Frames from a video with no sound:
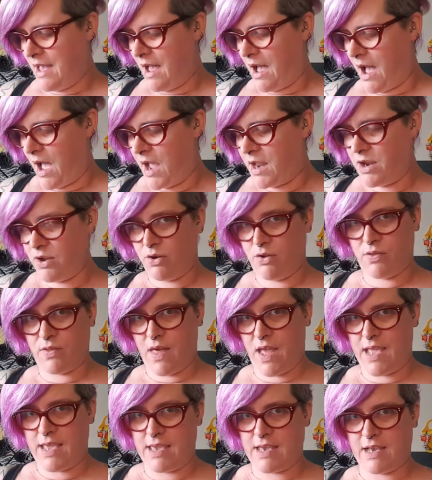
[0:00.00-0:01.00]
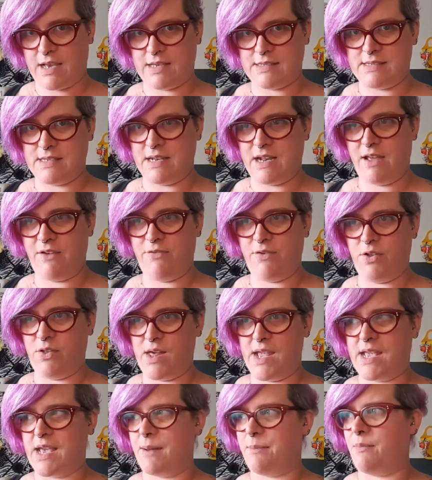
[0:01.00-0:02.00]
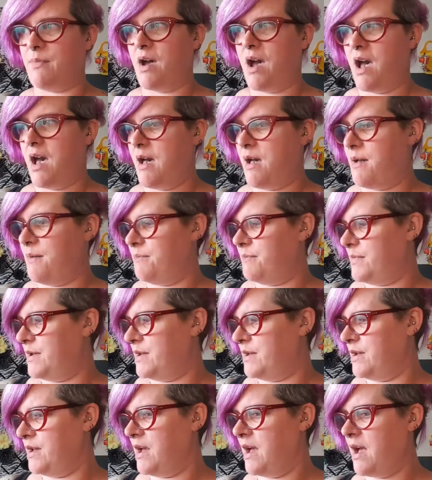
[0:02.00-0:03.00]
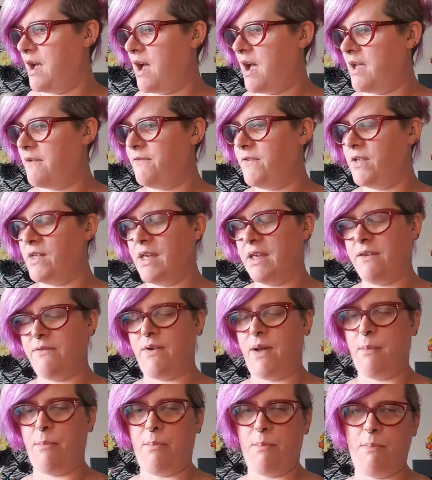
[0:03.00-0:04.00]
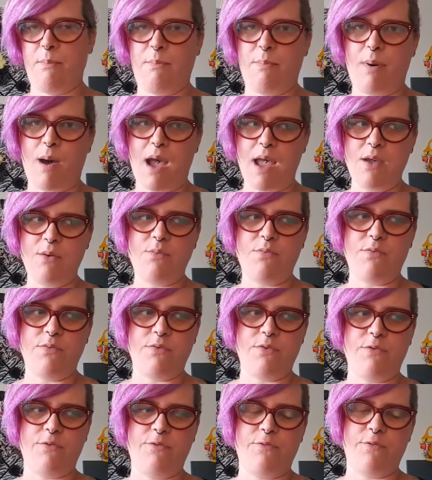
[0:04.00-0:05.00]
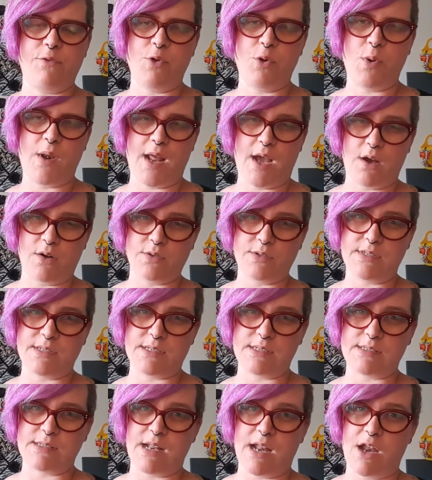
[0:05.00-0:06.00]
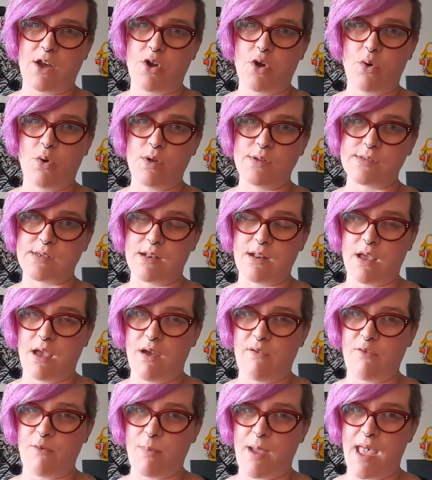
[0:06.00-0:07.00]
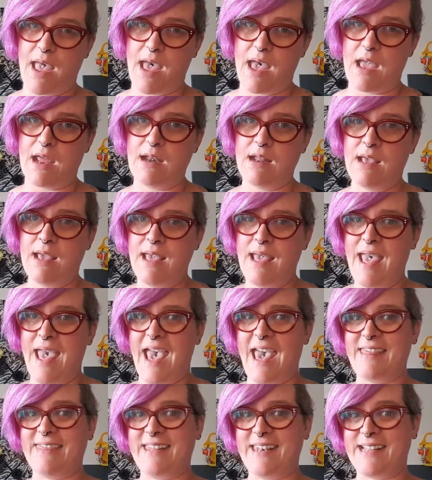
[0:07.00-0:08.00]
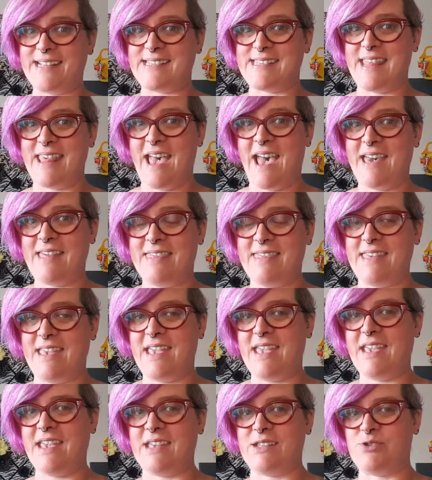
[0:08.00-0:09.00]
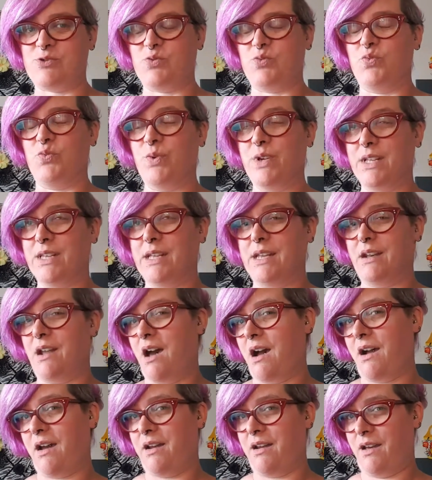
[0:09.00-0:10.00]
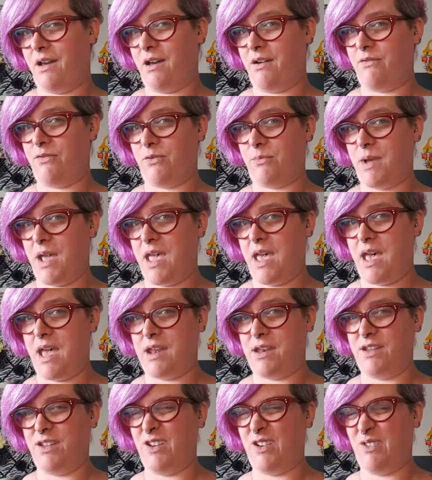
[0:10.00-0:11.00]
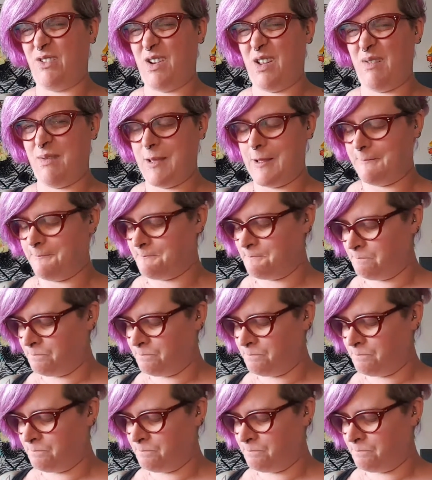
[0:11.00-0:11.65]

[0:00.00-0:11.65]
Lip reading: I don't like it, because then I feel like I feel like if I buy the fluid ounces that I know is going to cover my head, and then it's that thick, it's really not going to cover my head. You know what I mean?